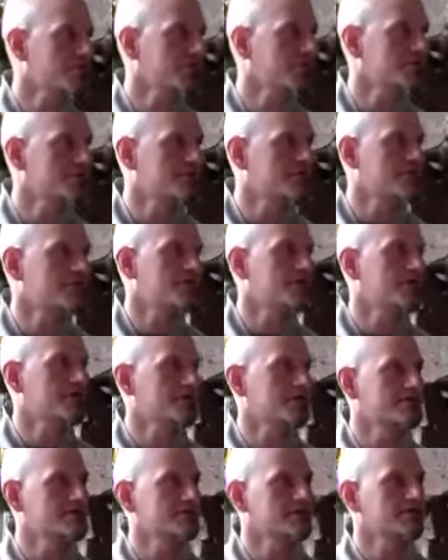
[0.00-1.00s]
quoting the
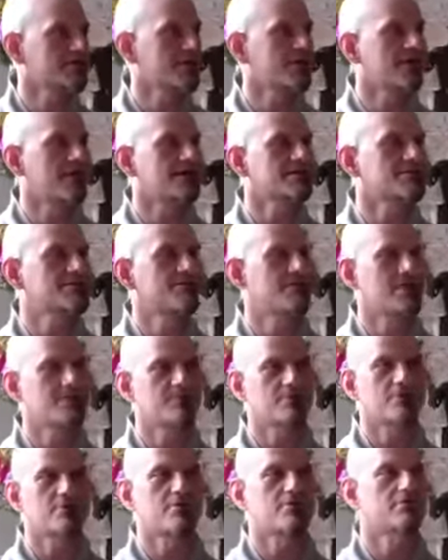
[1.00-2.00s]
Buddha. There's going to be lots of
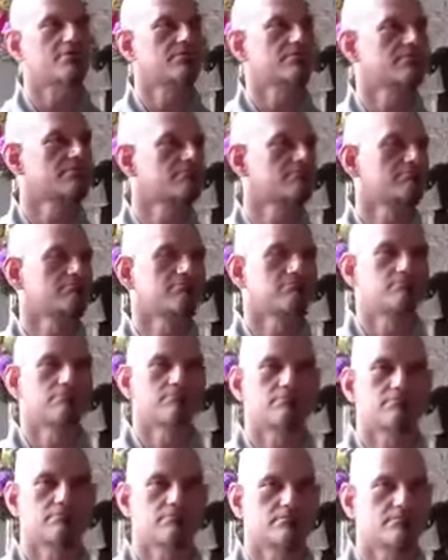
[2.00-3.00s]
people
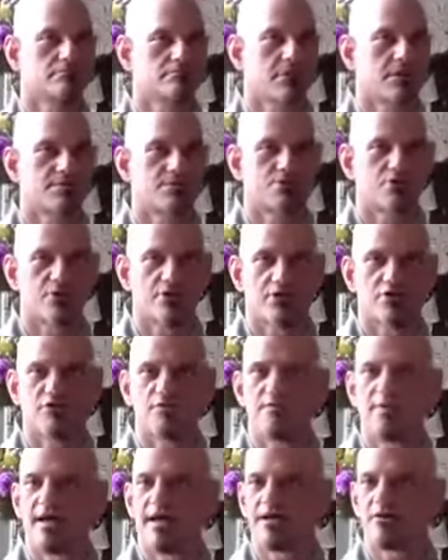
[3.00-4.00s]
I'm sure
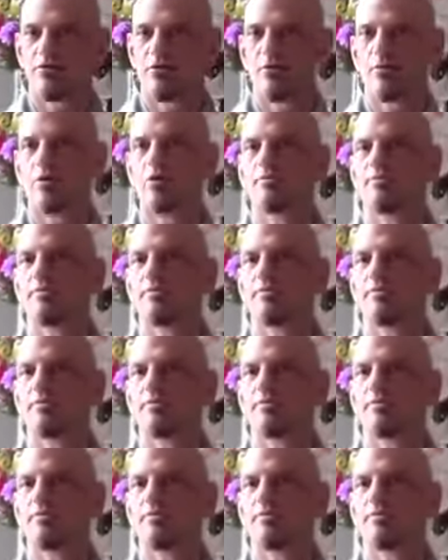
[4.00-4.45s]
you've met or